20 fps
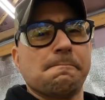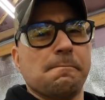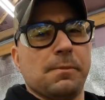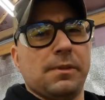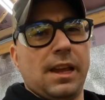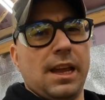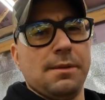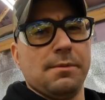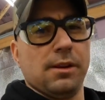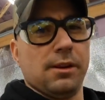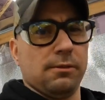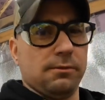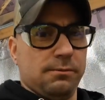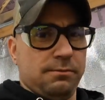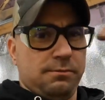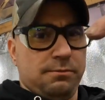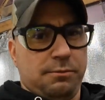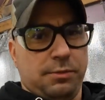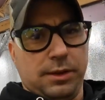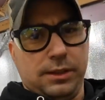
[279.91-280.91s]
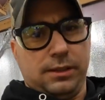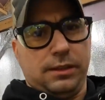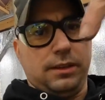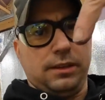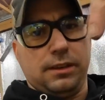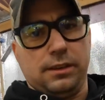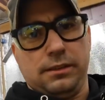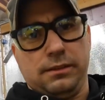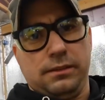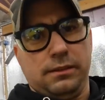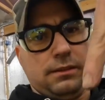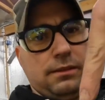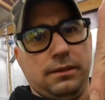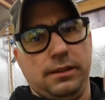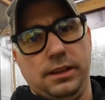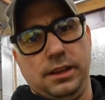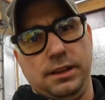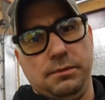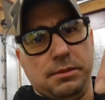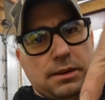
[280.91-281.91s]
Damo, put the
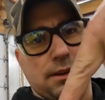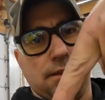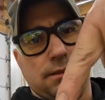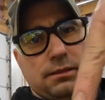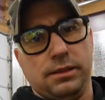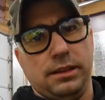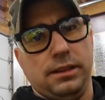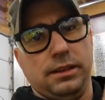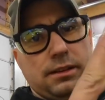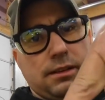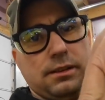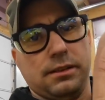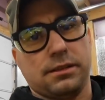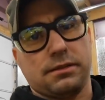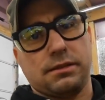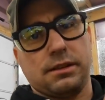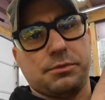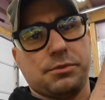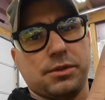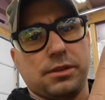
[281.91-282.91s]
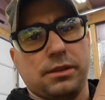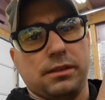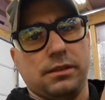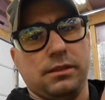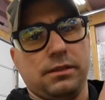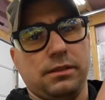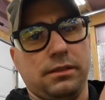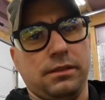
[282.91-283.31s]
email in the description.